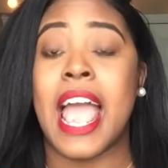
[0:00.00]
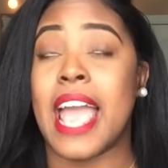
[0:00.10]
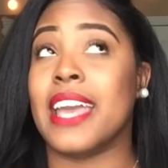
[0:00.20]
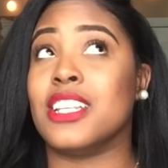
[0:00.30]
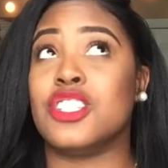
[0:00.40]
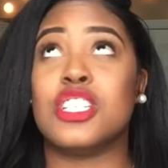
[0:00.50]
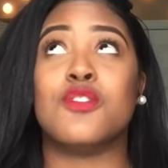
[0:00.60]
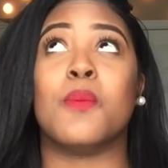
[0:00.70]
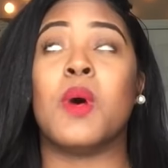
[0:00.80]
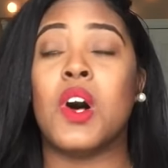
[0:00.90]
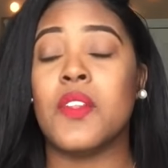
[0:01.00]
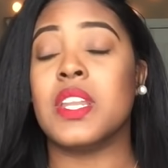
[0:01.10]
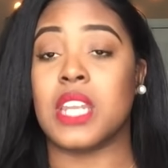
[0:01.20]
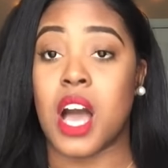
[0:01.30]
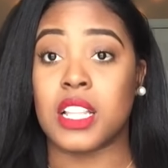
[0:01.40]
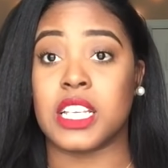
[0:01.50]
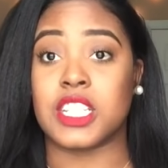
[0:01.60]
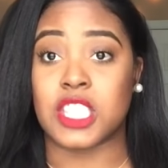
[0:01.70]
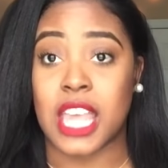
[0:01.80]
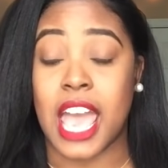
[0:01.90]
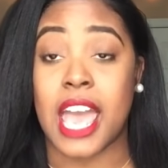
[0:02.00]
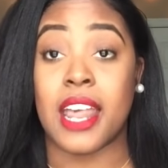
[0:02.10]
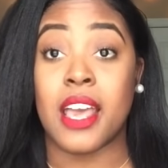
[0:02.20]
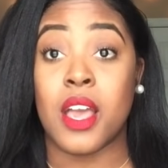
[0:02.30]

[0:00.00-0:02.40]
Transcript: and just from all the knowledge that